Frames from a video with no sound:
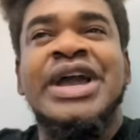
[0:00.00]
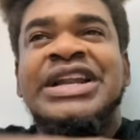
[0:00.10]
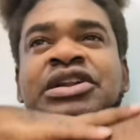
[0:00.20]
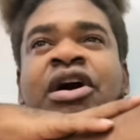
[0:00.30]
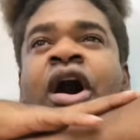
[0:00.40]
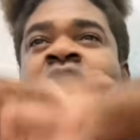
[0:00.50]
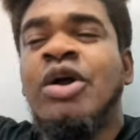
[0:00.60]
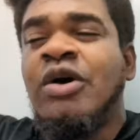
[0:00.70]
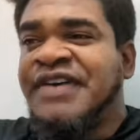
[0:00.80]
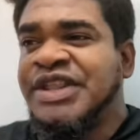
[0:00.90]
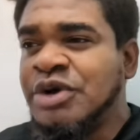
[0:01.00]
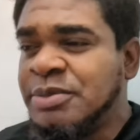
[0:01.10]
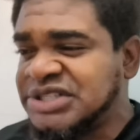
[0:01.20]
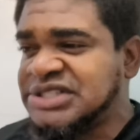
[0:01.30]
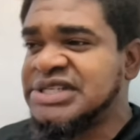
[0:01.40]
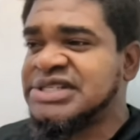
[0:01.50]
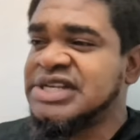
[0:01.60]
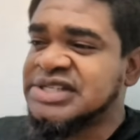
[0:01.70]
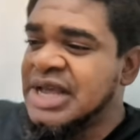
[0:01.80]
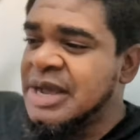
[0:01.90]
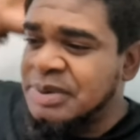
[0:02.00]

you get in all over the world, brothers and sisters.